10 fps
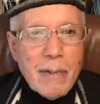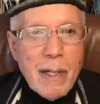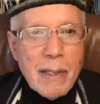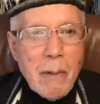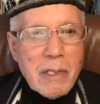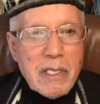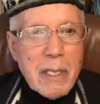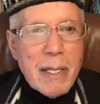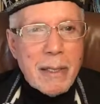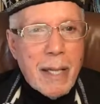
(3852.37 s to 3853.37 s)
And they would
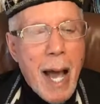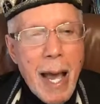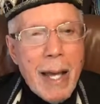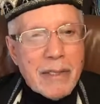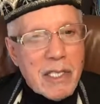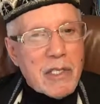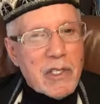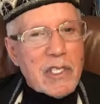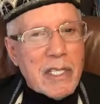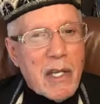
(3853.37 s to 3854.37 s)
say, God
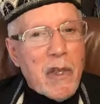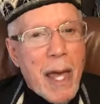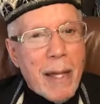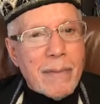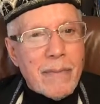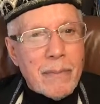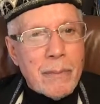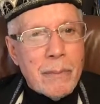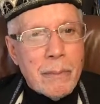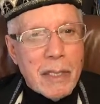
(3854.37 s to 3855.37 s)
didn't say that,
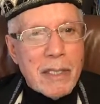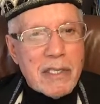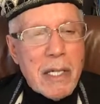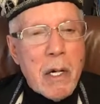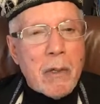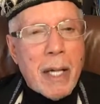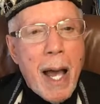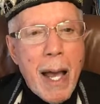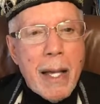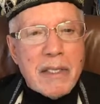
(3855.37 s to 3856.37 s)
because they know
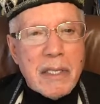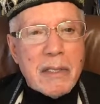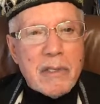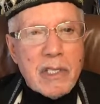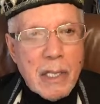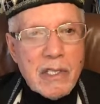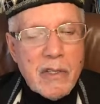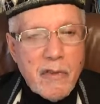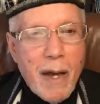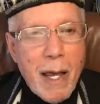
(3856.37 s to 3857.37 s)
God didn't
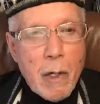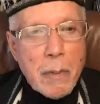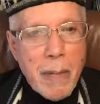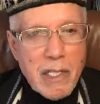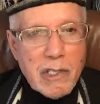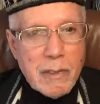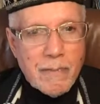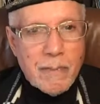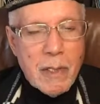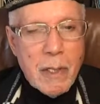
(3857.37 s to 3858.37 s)
justify oppression.
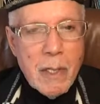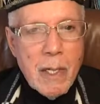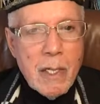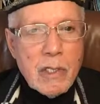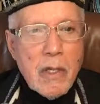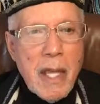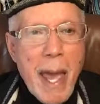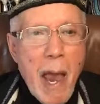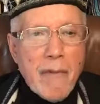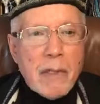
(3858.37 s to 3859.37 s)
So the
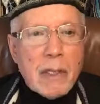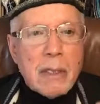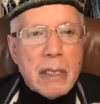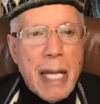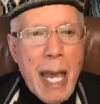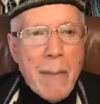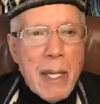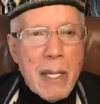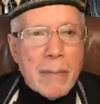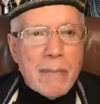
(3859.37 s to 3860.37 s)
African came
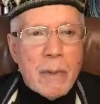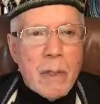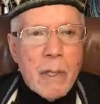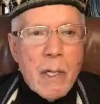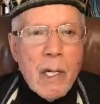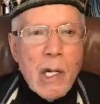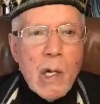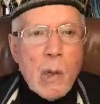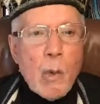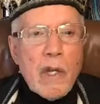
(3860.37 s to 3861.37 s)
in
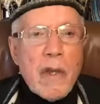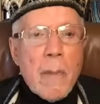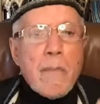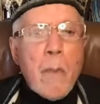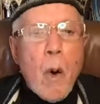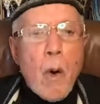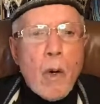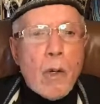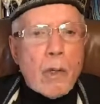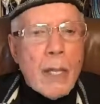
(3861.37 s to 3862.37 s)
with a
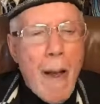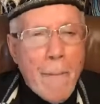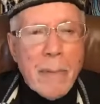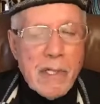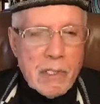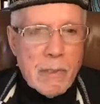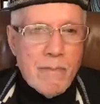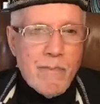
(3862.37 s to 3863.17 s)
moral compass